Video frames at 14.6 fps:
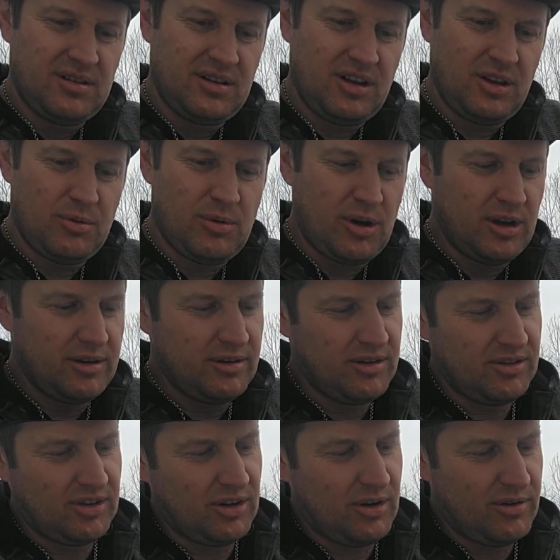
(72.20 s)
Either one.
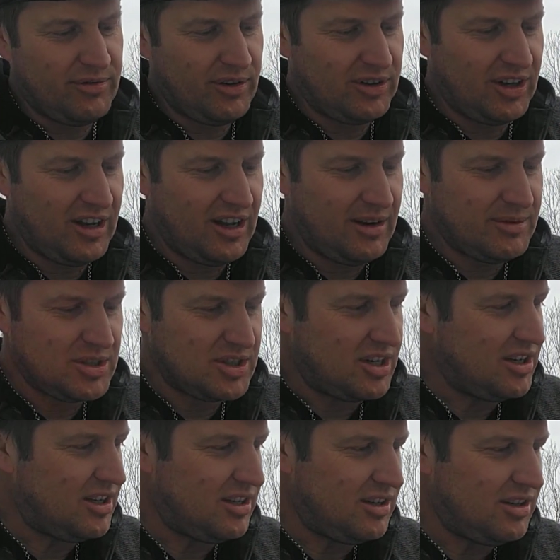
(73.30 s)
So for today I'm just
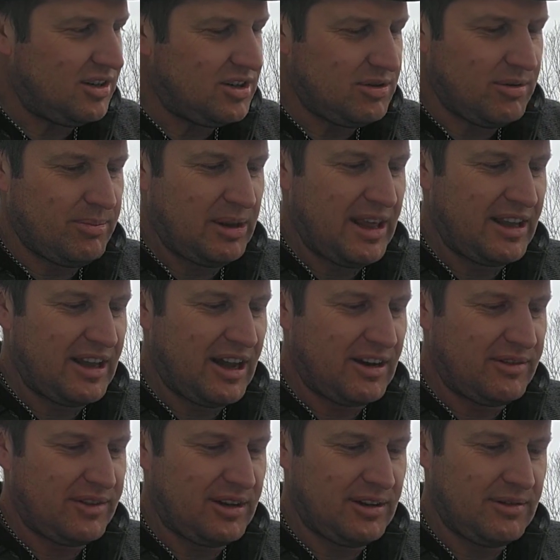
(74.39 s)
gonna do a blank out
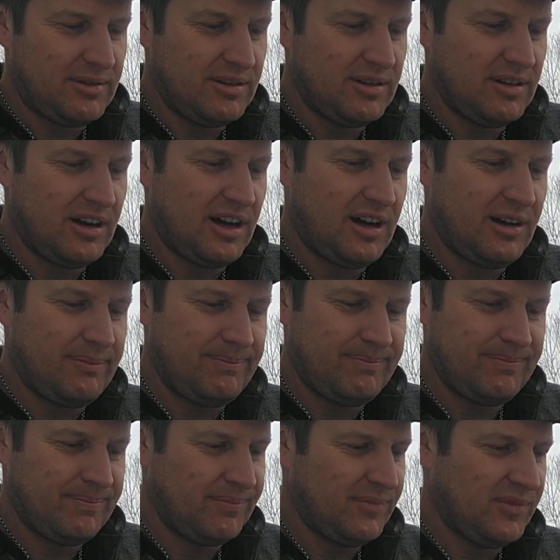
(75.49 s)
of it. So
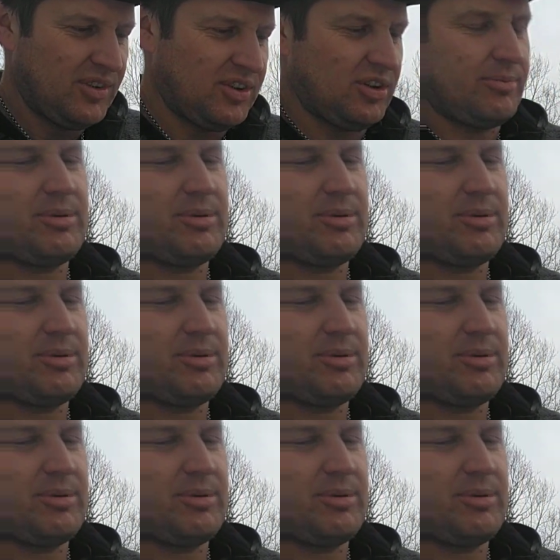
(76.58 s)
the